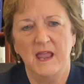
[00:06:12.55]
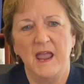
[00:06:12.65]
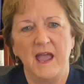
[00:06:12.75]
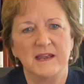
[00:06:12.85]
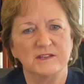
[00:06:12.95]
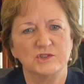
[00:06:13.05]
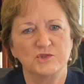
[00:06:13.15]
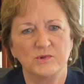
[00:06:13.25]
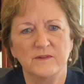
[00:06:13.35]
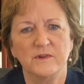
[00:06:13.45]
and has
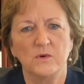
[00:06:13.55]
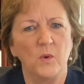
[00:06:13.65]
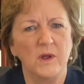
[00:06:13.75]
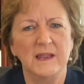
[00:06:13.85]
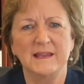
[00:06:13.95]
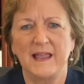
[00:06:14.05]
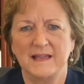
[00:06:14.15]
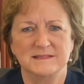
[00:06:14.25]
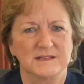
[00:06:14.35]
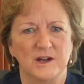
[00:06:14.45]
driven oil and
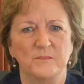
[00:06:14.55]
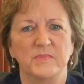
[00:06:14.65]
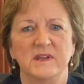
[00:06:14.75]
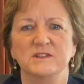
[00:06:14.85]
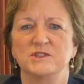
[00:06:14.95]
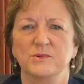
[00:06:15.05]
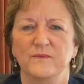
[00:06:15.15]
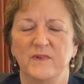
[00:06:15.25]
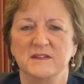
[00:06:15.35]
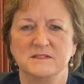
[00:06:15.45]
gas companies to
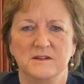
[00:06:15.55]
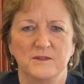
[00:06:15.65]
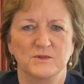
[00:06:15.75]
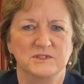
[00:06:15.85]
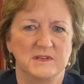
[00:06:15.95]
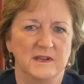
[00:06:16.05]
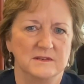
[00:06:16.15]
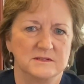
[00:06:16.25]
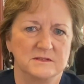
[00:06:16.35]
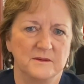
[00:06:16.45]
invest in other
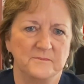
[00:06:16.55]
states.